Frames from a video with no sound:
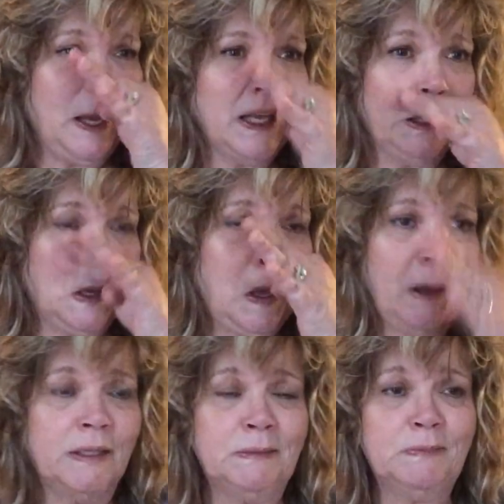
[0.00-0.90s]
and
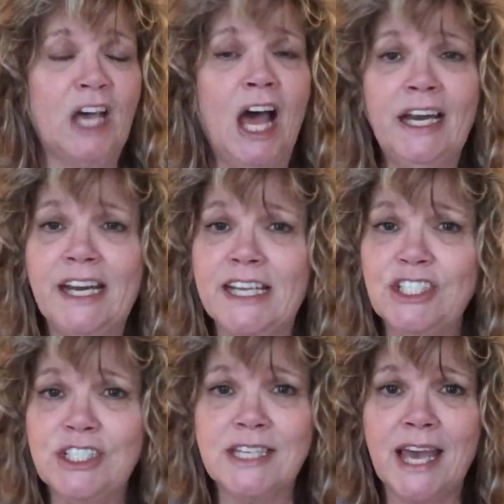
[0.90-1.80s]
the
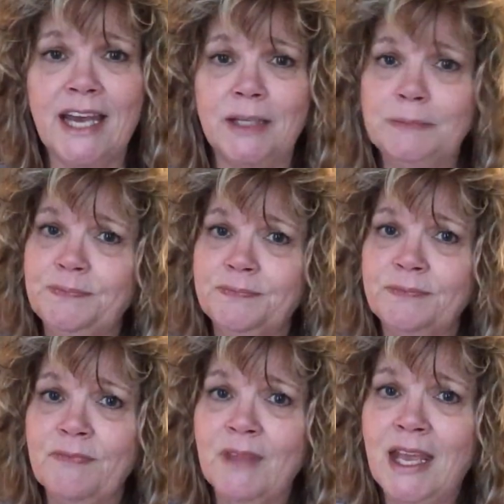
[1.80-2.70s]
holidays just kind of,
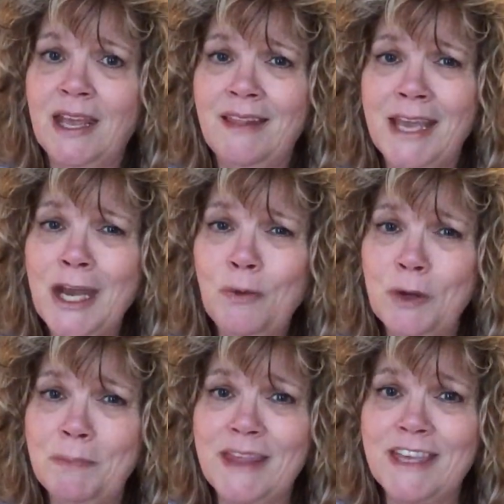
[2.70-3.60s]
they kind of
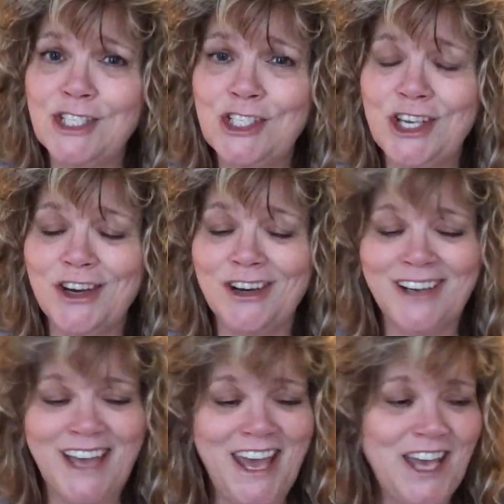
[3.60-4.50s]
whooped me this year.
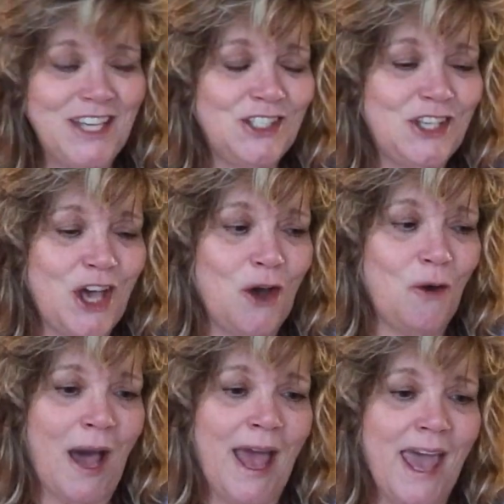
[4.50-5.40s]

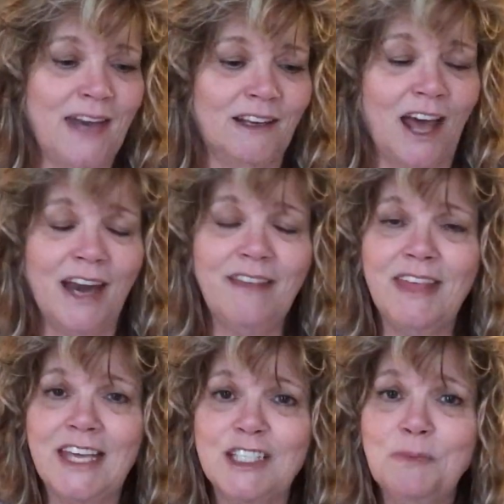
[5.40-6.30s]
So I had a lot of
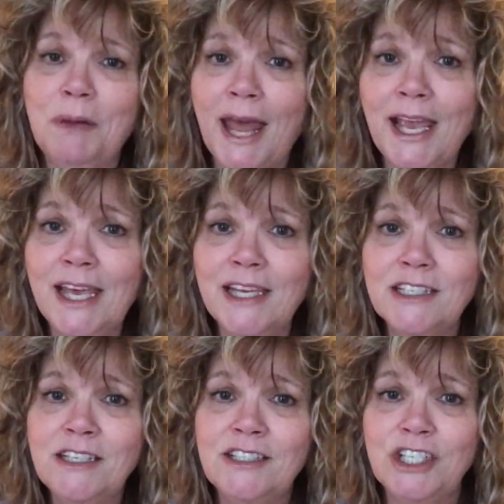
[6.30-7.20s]
things
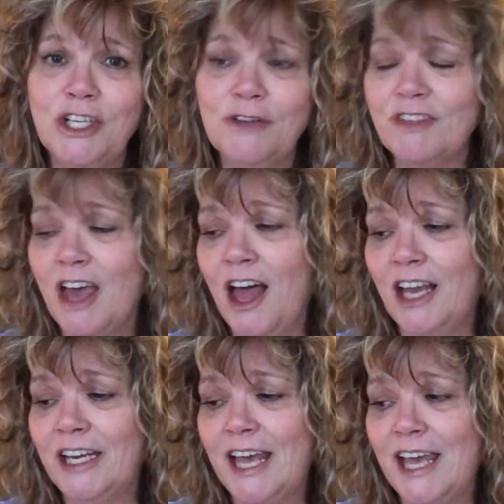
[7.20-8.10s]
planned to do for the
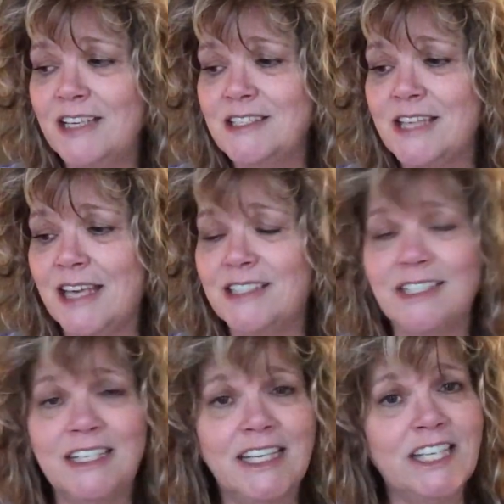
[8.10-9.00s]
holidays that
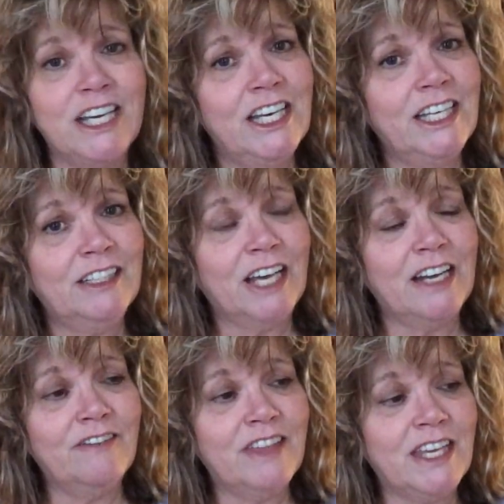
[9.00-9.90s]
didn't get done, a lot
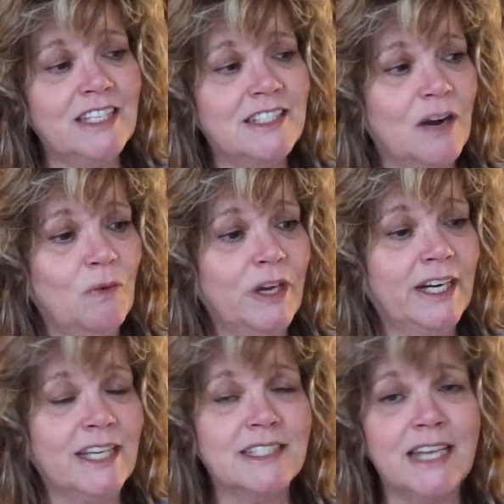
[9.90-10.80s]
of things that I wanted
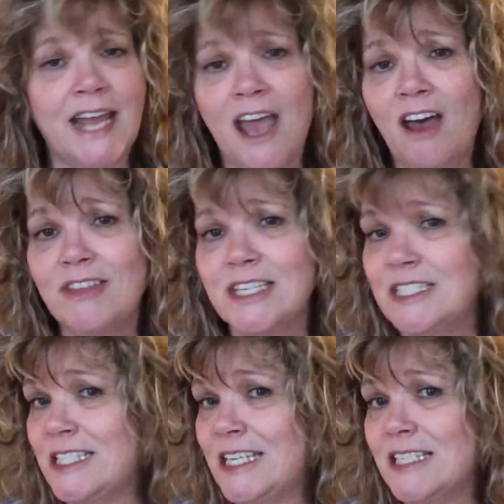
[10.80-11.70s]
to get sent out that
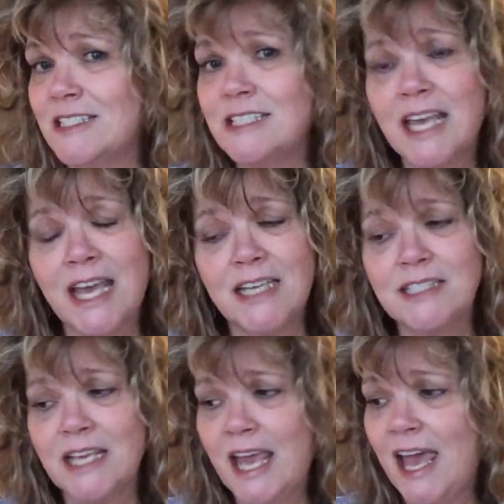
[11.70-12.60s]
didn't get
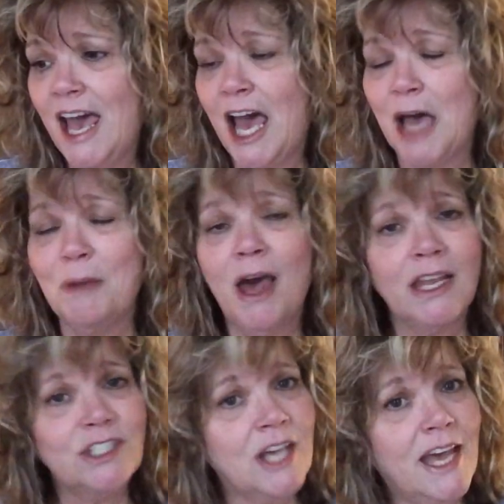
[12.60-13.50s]
sent. I
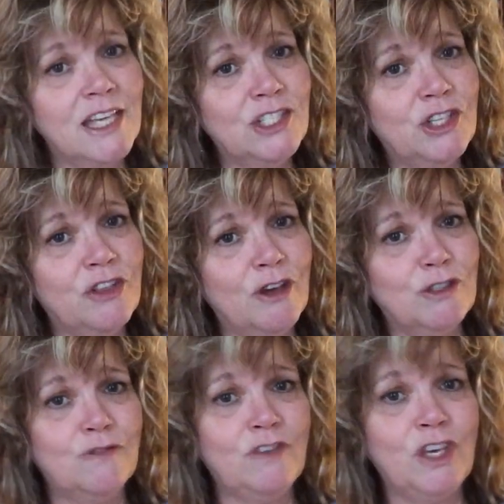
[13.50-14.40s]
apologize to
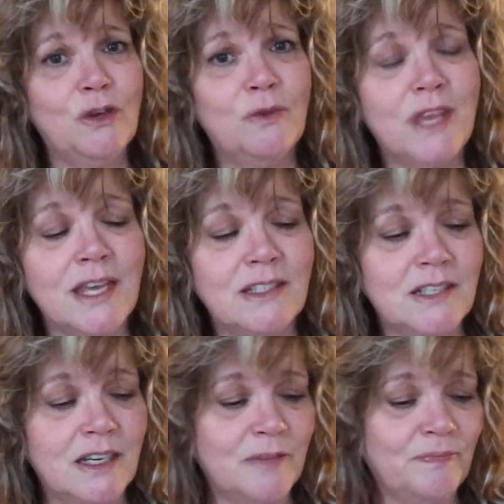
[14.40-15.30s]
those of you
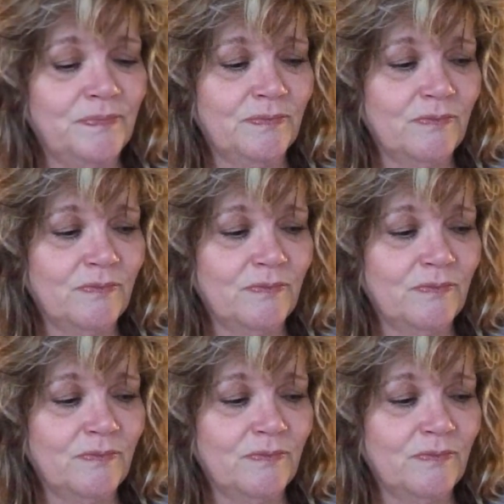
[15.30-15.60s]
that um,